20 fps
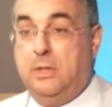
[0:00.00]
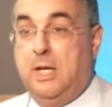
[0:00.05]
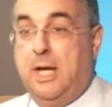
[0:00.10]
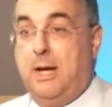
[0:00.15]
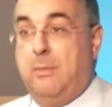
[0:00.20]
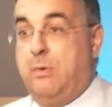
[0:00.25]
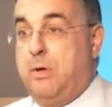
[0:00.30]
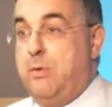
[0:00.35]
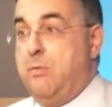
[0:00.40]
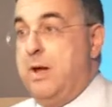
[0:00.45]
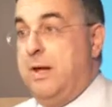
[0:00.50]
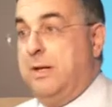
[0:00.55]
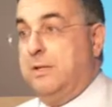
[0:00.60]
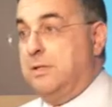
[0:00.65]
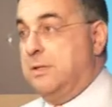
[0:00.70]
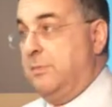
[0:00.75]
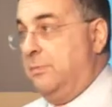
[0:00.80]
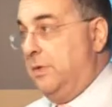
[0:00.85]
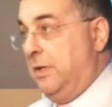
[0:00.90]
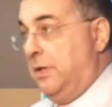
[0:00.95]
And we raised
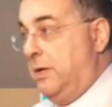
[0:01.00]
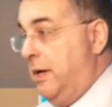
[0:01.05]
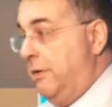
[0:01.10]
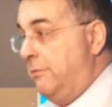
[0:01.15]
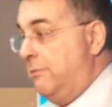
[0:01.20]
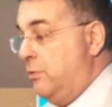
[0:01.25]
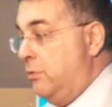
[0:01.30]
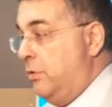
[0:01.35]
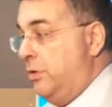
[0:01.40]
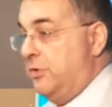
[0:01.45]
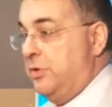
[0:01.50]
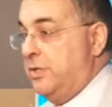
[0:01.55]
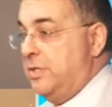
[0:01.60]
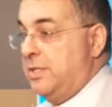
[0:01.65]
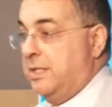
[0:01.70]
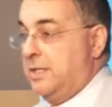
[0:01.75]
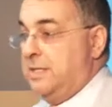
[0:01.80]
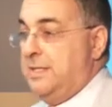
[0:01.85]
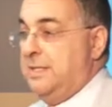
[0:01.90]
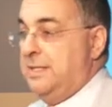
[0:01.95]
something like
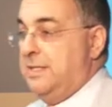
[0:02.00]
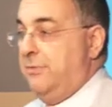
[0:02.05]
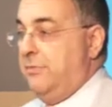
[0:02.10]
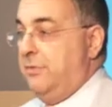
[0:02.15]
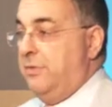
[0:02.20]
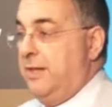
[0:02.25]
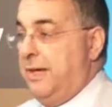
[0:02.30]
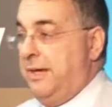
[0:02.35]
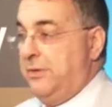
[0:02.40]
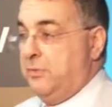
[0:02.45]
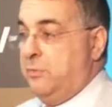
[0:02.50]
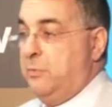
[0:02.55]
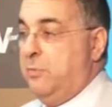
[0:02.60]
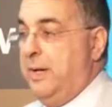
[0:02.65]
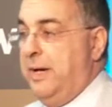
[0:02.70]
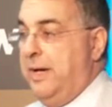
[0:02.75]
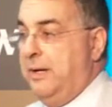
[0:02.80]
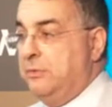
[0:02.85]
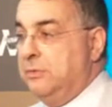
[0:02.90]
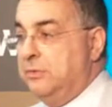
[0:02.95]

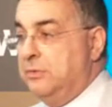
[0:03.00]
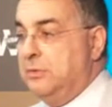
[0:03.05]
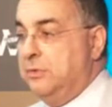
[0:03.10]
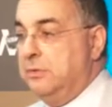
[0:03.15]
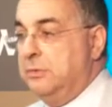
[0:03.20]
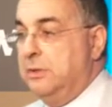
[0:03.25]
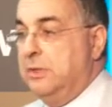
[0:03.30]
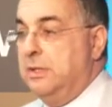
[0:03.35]
£467,000.